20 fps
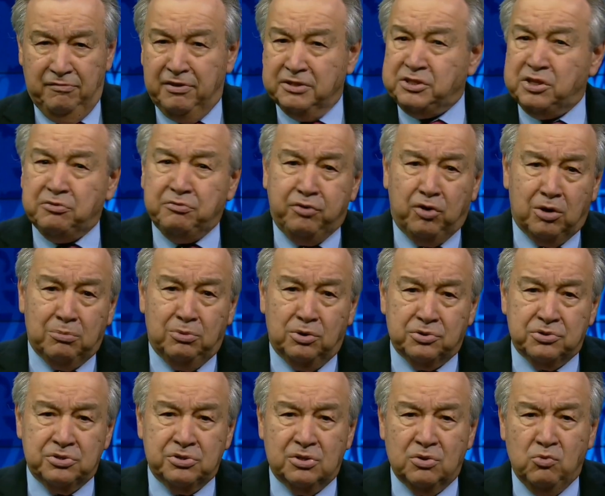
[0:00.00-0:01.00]
First and
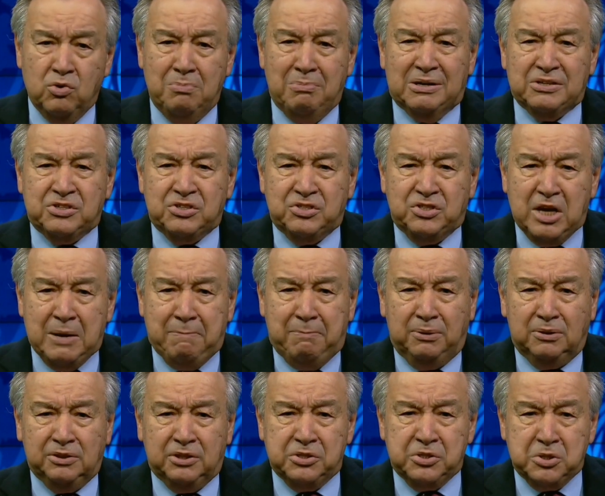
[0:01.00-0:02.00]
foremost, we must
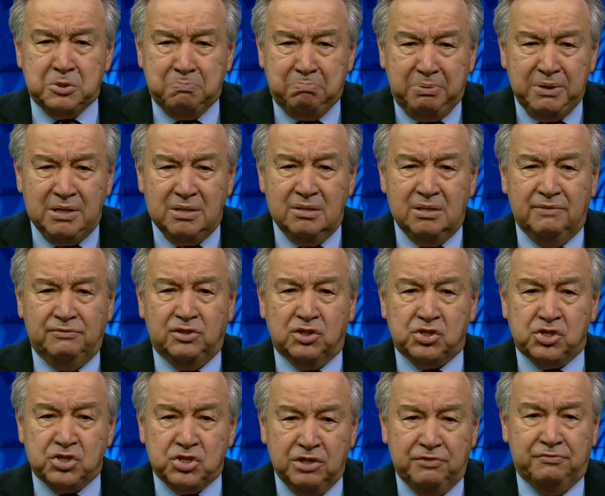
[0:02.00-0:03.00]
triple the speed of
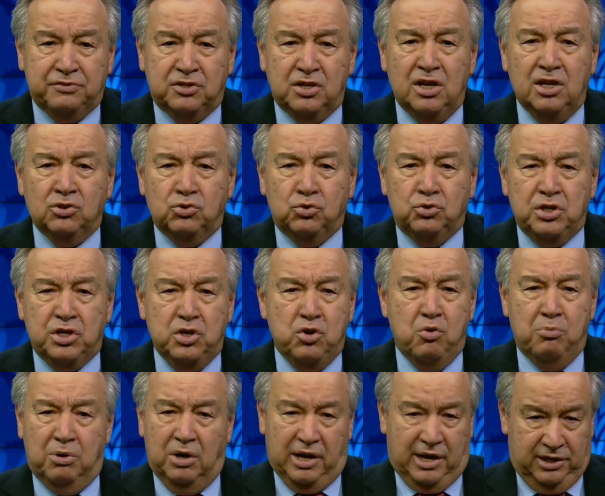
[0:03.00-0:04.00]
the shift to
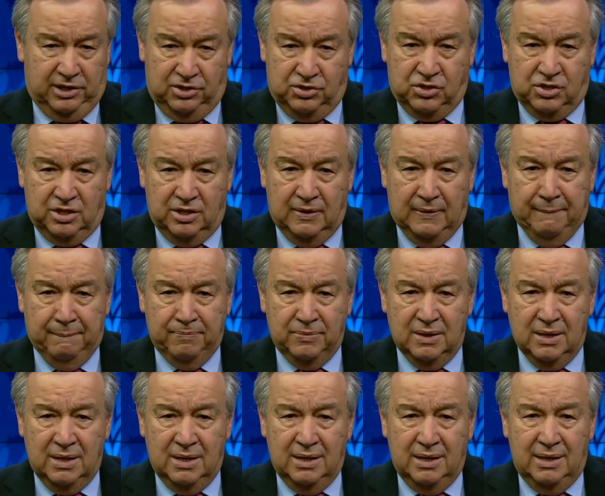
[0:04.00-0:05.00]
renewable energy.
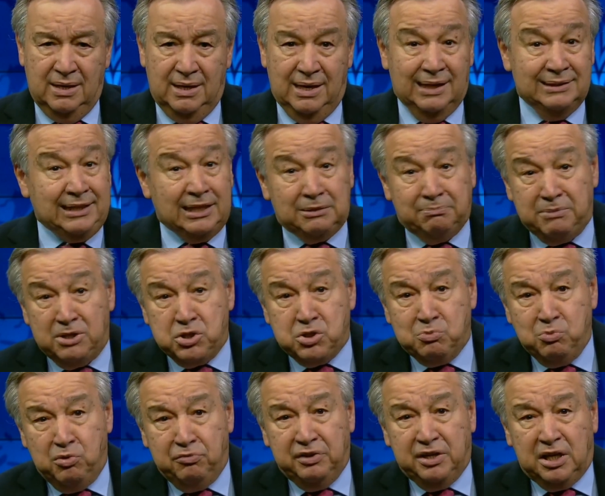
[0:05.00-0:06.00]
And that
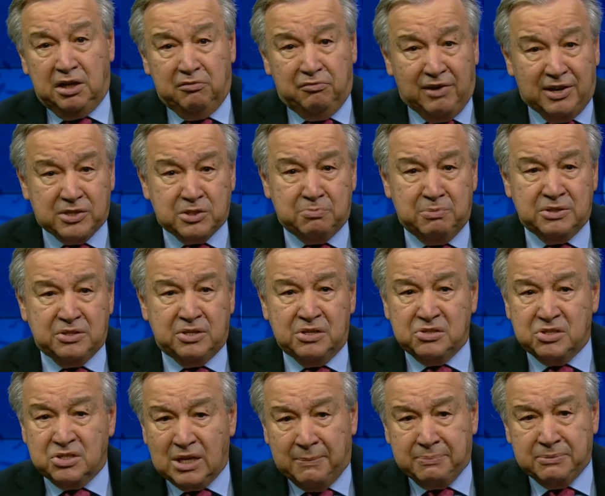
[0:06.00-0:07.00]
means moving investments
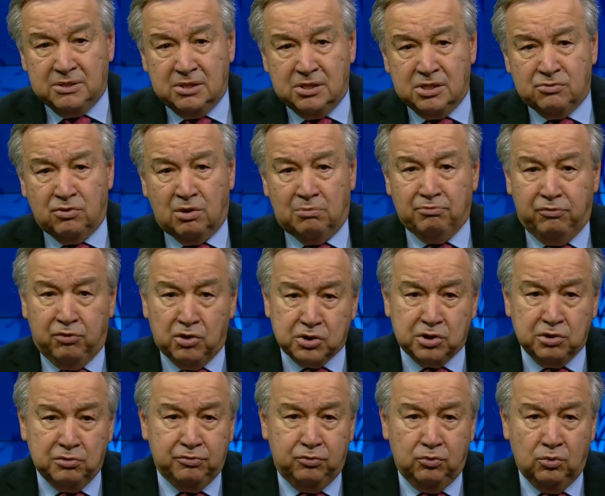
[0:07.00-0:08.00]
and subsidies from
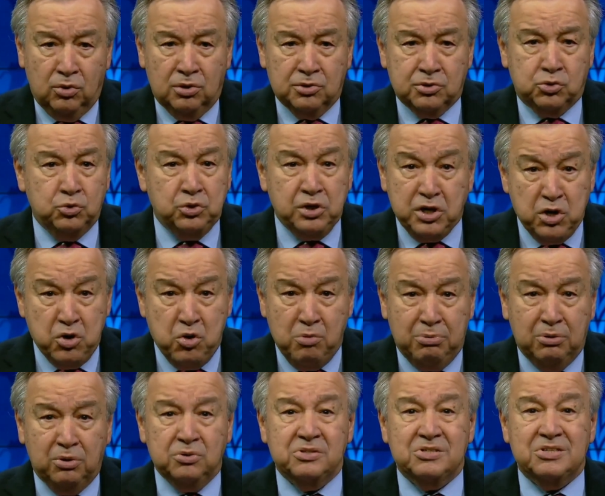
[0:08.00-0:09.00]
fossil fuels to
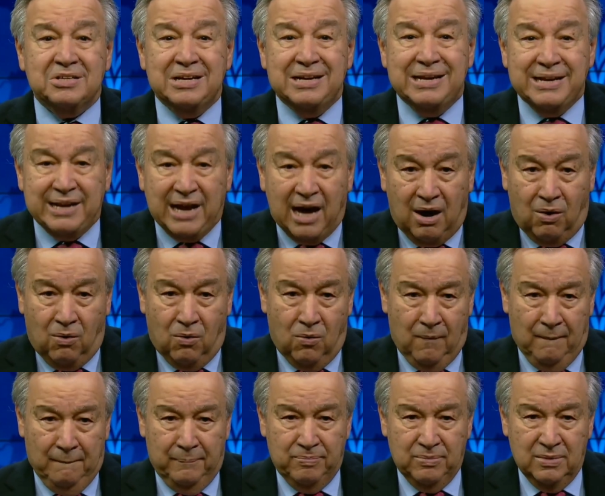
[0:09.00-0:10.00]
renewables
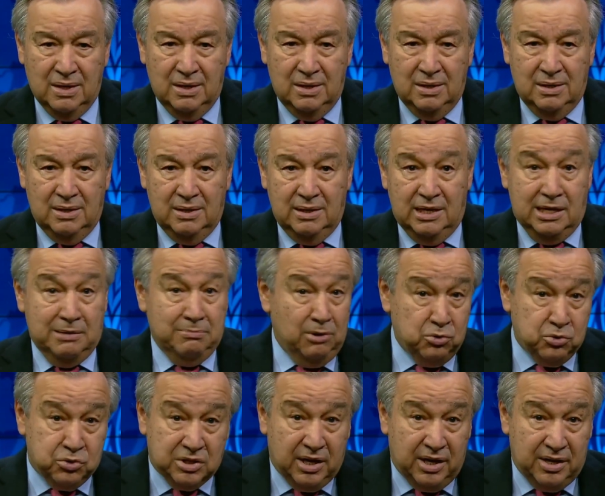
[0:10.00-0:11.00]
now. In
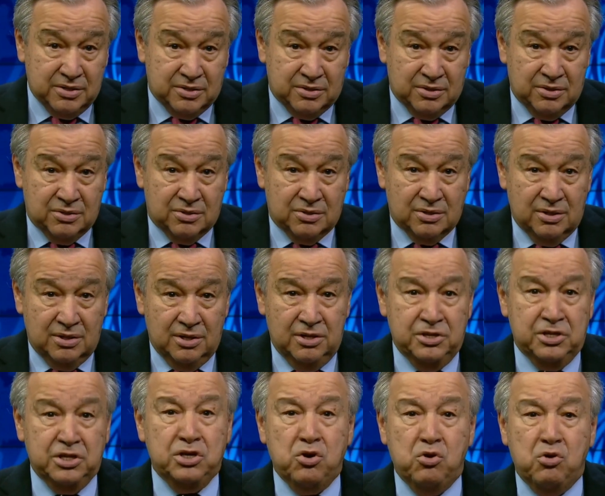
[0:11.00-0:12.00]
most cases,
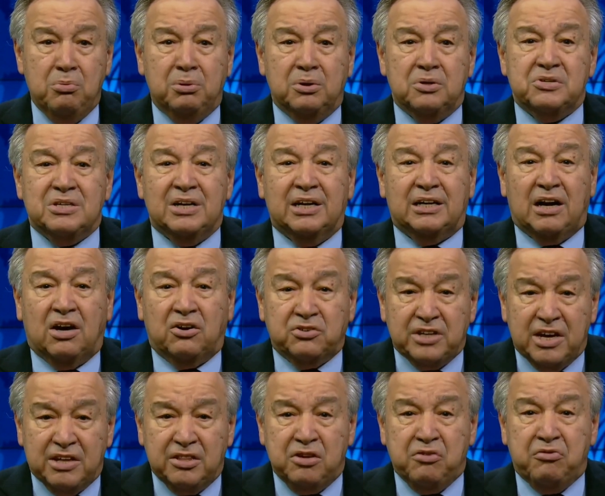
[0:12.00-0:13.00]
renewables are
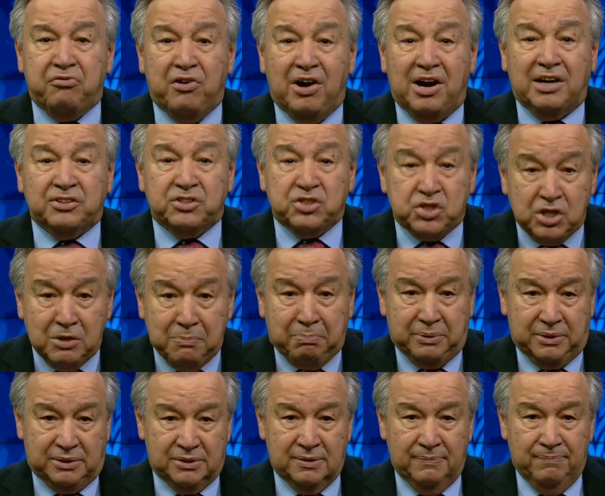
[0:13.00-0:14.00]
already far
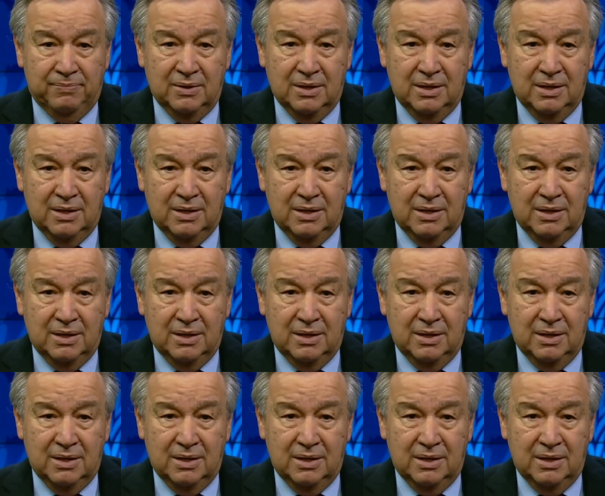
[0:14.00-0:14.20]
cheaper.